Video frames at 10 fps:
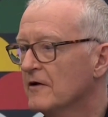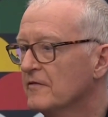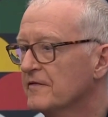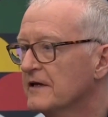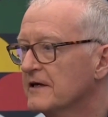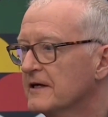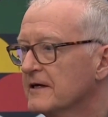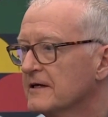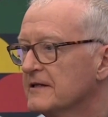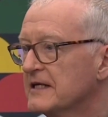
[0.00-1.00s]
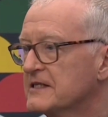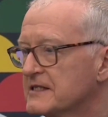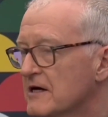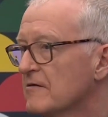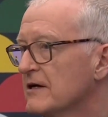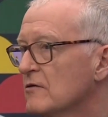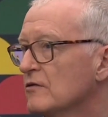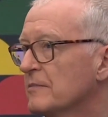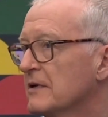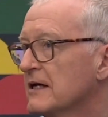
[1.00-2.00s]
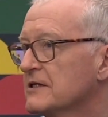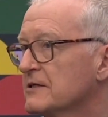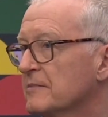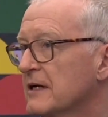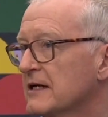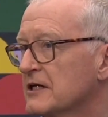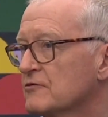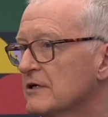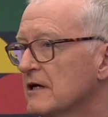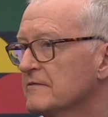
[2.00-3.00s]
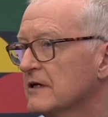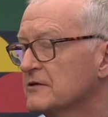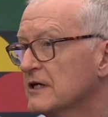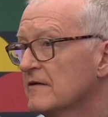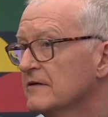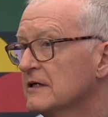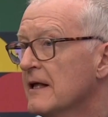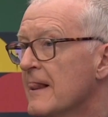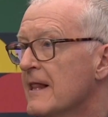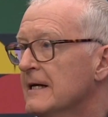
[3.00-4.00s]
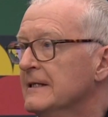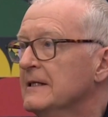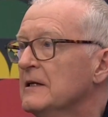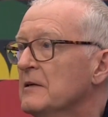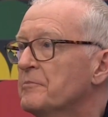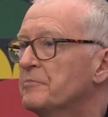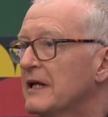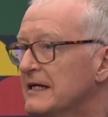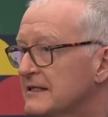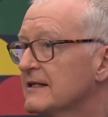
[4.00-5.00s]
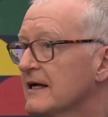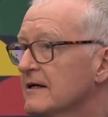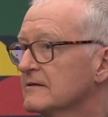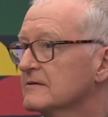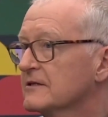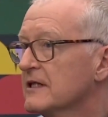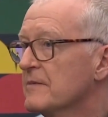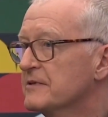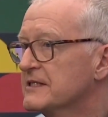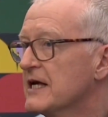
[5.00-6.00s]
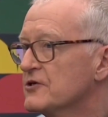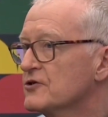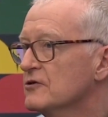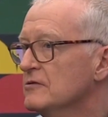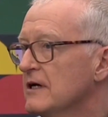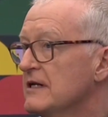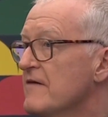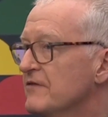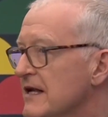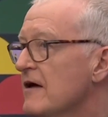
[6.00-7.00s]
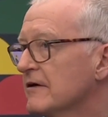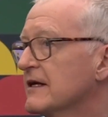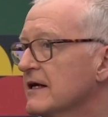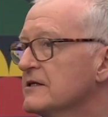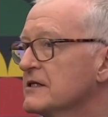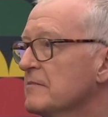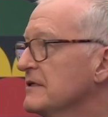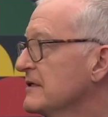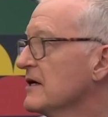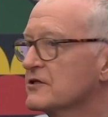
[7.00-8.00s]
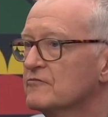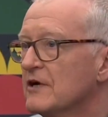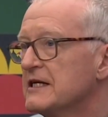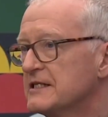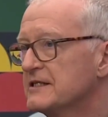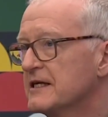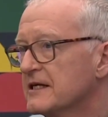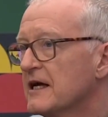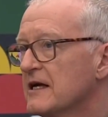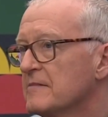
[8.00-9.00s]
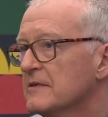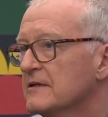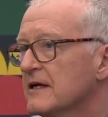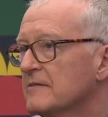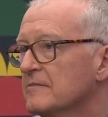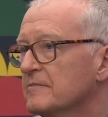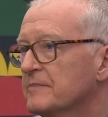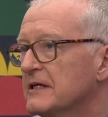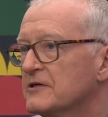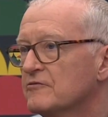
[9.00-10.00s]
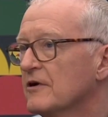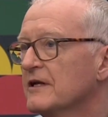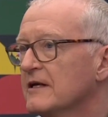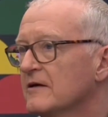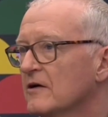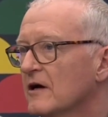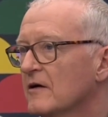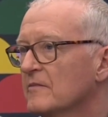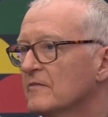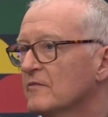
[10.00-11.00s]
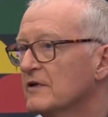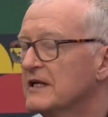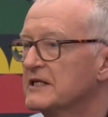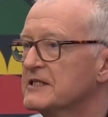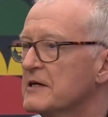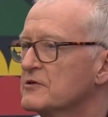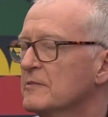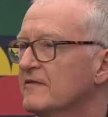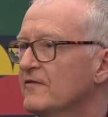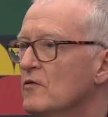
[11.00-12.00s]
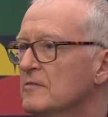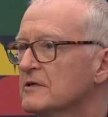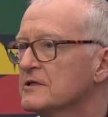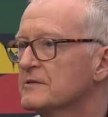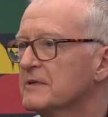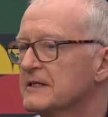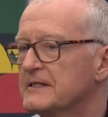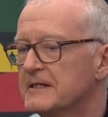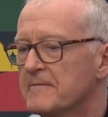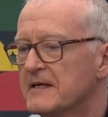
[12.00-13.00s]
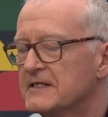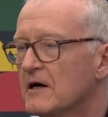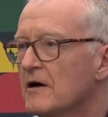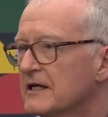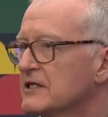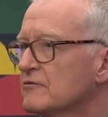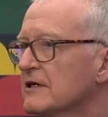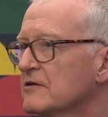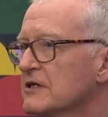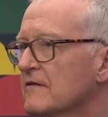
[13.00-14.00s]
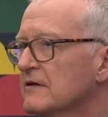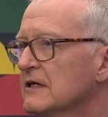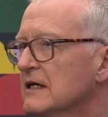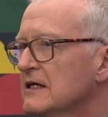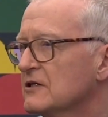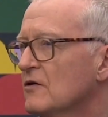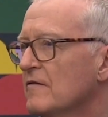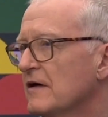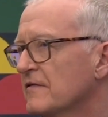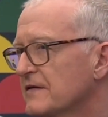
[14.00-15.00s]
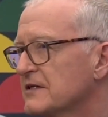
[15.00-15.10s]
I don't think necessarily all the players that play against Ronnie Sullivan play to their potential, and every now and again somebody does and raises their game and then beats Ronnie with an exceptional performance. But it's hard against Ronnie O'Sullivan. There's a lot of other